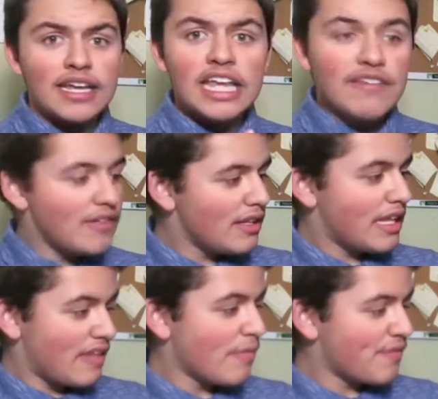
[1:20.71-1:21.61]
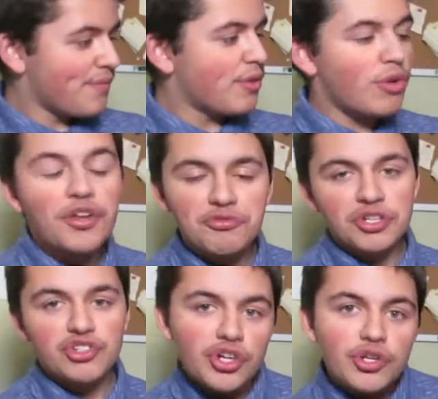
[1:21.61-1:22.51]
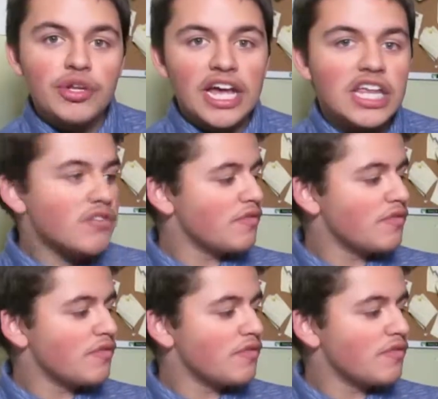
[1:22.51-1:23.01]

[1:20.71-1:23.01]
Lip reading: even someone from the Wall Street Journal has